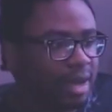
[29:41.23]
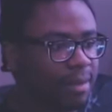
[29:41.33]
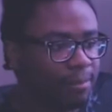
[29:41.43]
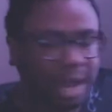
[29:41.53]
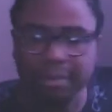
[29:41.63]

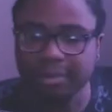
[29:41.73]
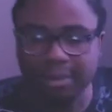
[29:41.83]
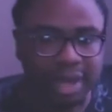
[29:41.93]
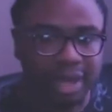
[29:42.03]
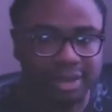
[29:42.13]
Blah blah
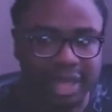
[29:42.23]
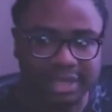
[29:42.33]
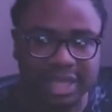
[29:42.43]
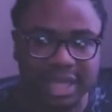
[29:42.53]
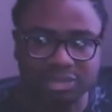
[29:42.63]
blah.
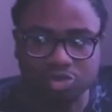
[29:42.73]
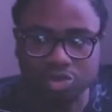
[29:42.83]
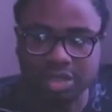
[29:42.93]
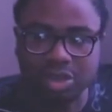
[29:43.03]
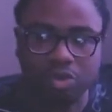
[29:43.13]
That's where you
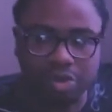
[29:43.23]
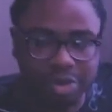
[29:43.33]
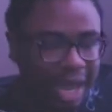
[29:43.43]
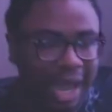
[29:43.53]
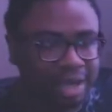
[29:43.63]
get the whole
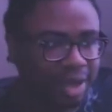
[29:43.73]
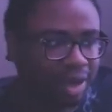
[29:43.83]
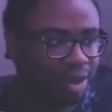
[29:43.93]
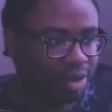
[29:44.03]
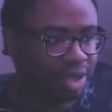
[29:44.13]

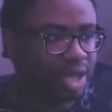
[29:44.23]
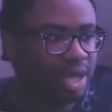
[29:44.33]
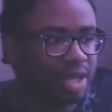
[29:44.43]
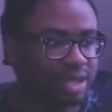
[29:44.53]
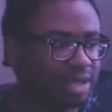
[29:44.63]
dialogue
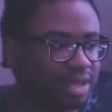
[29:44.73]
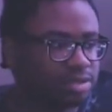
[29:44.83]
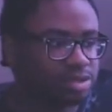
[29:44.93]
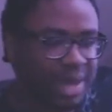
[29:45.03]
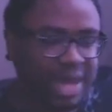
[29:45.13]
that
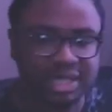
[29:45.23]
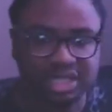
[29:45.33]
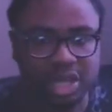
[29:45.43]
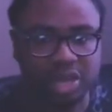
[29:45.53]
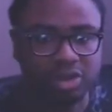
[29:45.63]
Smash
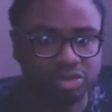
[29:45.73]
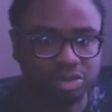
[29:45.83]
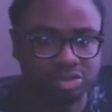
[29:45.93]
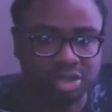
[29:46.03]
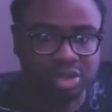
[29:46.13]

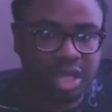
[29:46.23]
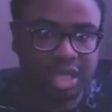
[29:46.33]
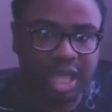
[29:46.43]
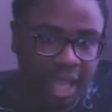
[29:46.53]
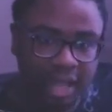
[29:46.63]
characters
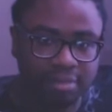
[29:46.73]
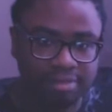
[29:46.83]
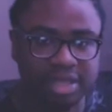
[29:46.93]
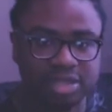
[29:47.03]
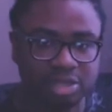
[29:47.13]
can
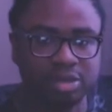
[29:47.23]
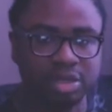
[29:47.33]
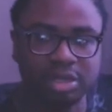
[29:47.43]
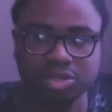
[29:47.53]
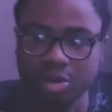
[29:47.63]
be turned
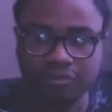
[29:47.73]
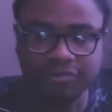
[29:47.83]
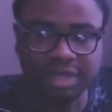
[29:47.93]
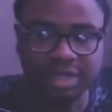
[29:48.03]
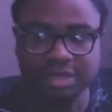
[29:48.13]
into
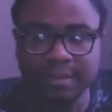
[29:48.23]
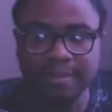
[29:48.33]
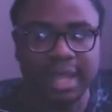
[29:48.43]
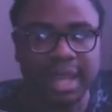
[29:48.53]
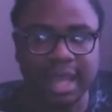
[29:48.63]
trophies,
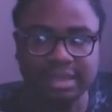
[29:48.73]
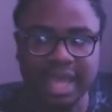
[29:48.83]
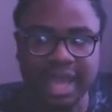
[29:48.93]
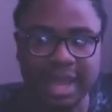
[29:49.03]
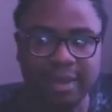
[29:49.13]
and
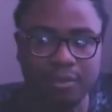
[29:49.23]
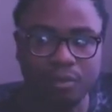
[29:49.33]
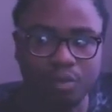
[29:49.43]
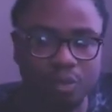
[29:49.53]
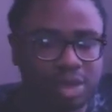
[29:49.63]
that
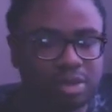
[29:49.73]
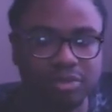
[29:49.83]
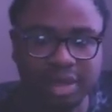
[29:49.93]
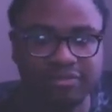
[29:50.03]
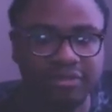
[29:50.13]
when they're
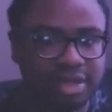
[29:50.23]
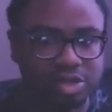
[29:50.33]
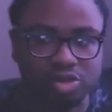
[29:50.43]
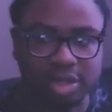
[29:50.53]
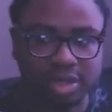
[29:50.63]
ready to fight,
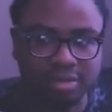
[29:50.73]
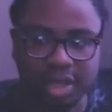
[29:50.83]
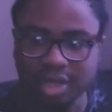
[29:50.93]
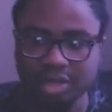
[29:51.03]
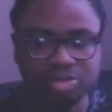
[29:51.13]
you can
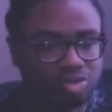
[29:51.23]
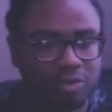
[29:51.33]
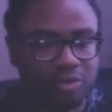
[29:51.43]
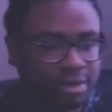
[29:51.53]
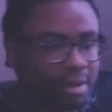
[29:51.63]

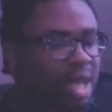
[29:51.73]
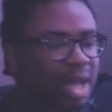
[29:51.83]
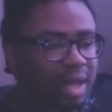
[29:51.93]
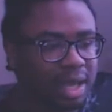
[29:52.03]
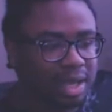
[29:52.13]
untrophy
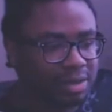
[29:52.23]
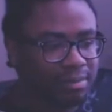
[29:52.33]
them.